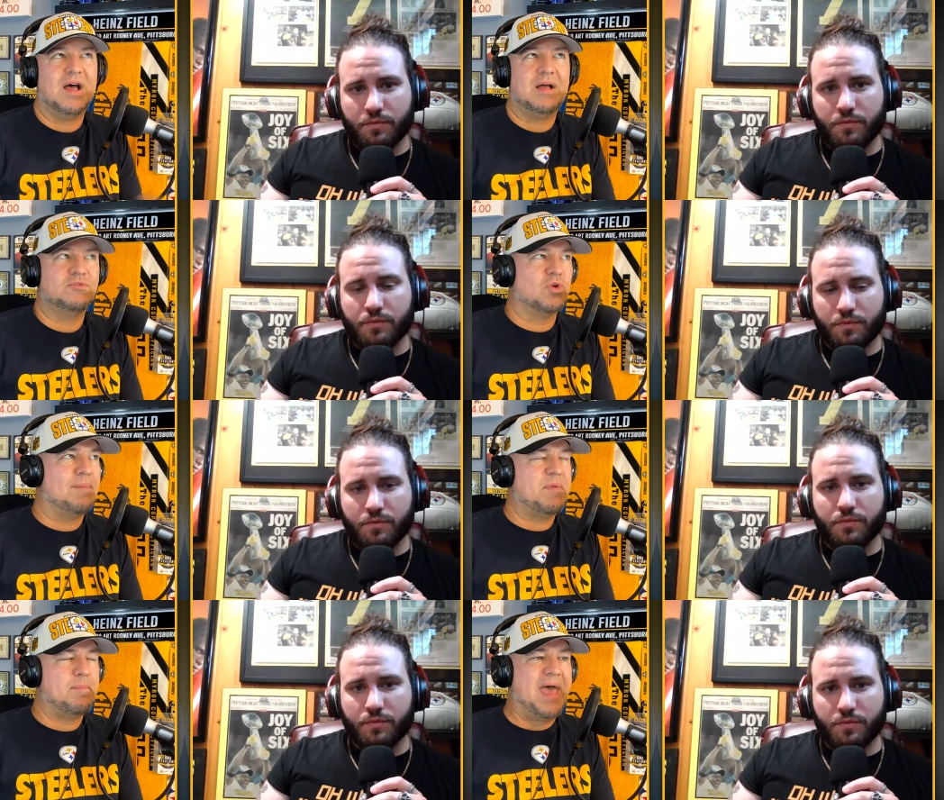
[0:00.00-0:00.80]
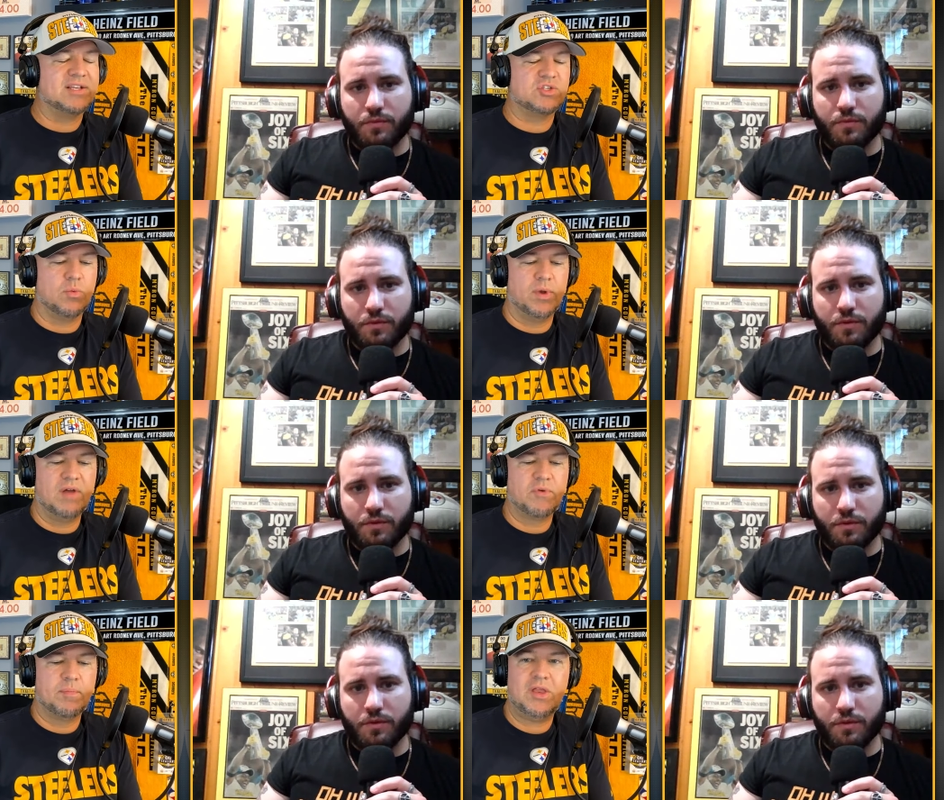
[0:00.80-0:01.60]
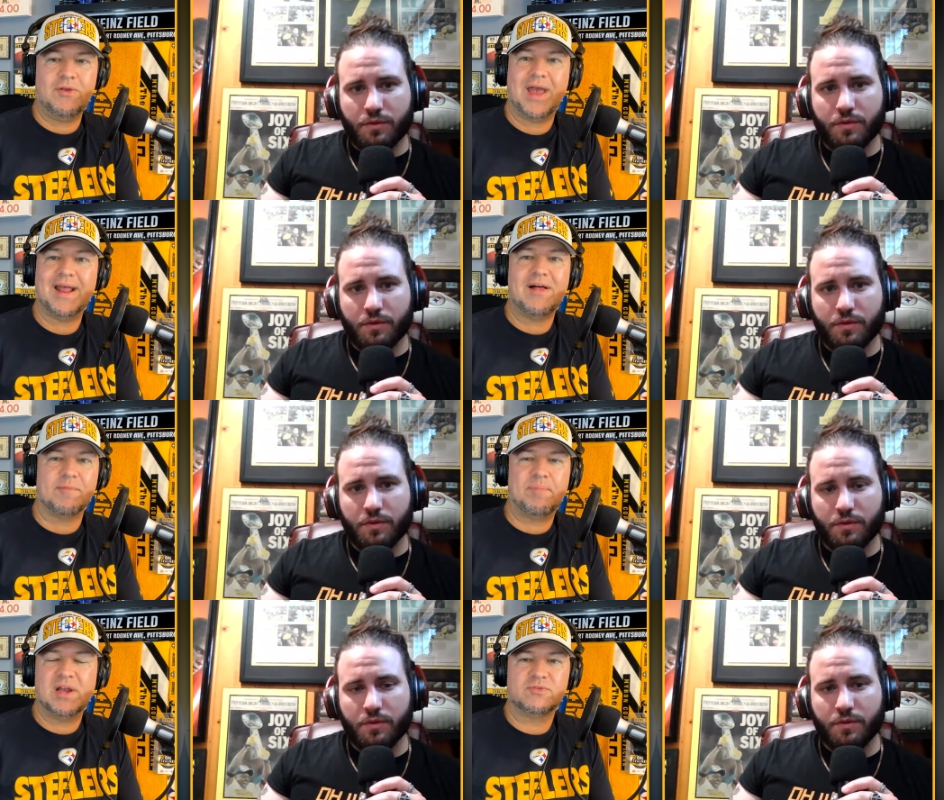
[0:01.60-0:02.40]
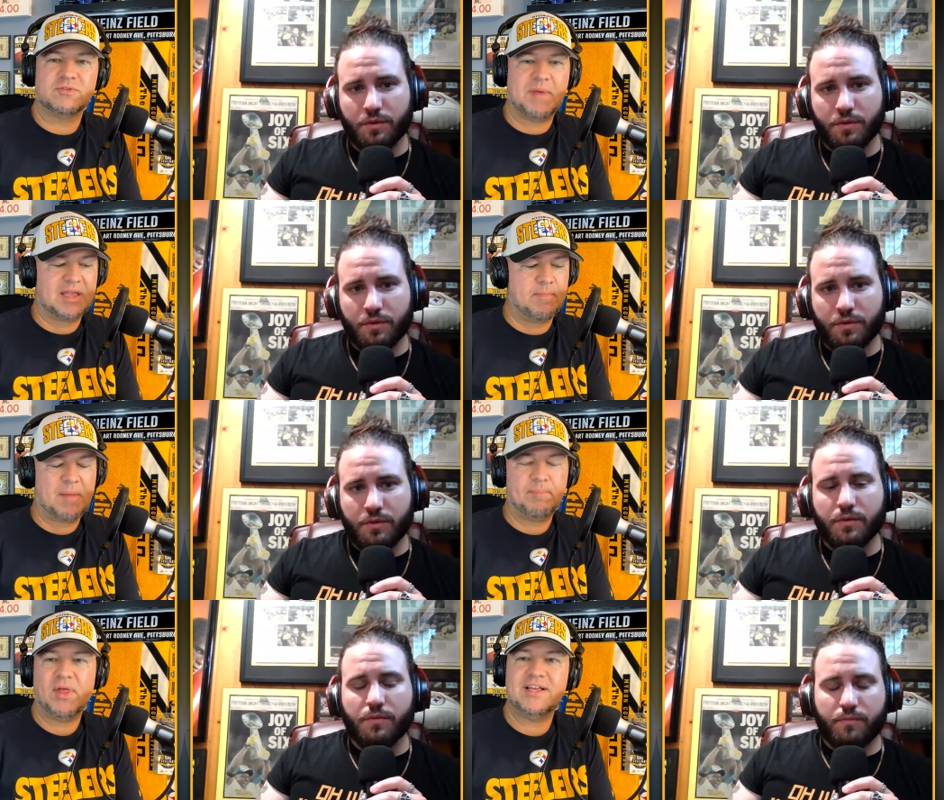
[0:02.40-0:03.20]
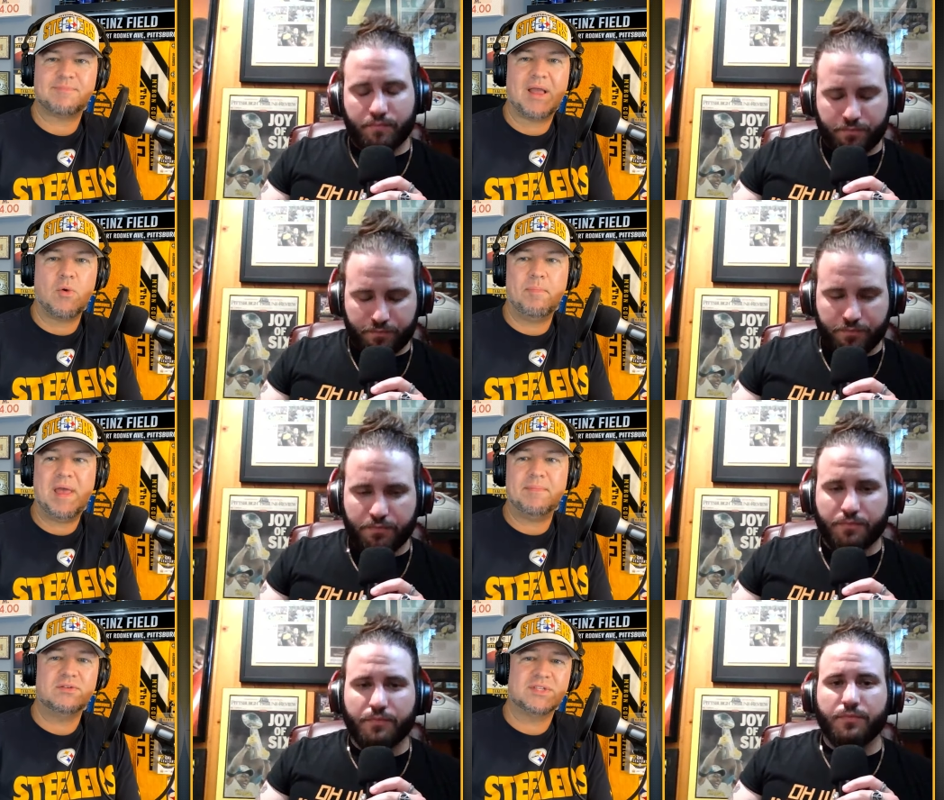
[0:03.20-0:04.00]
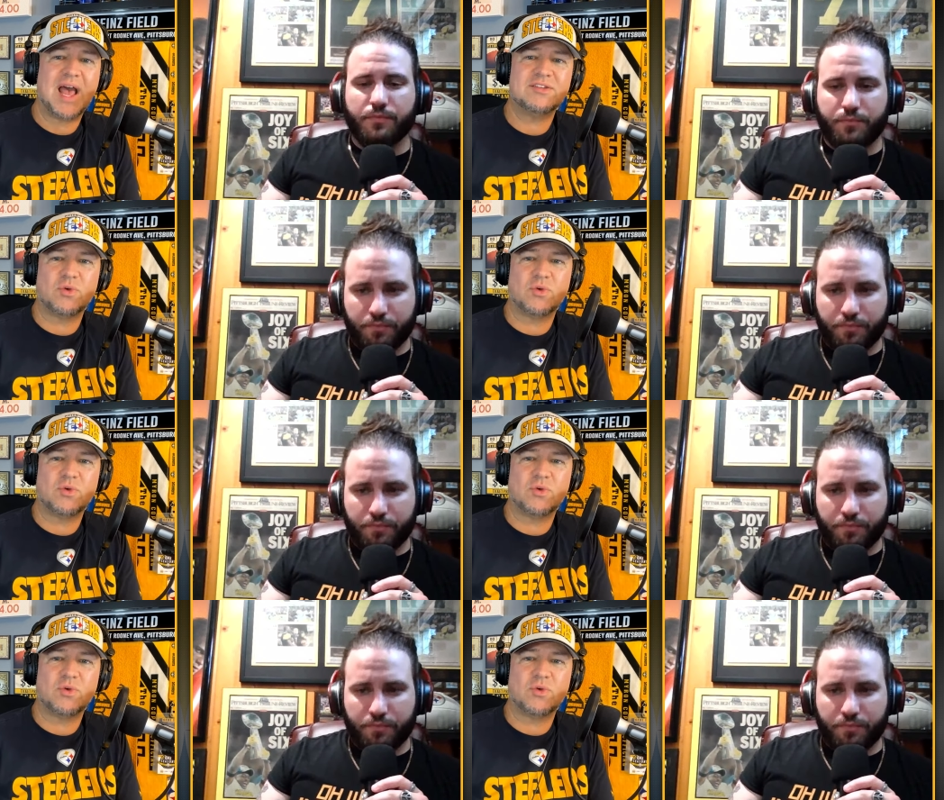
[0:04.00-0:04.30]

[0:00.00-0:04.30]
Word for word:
Speaker 1: uh, dropped the pass or whatever. But then you had Alec Pierce was making big plays. Michael Pittman. Those guys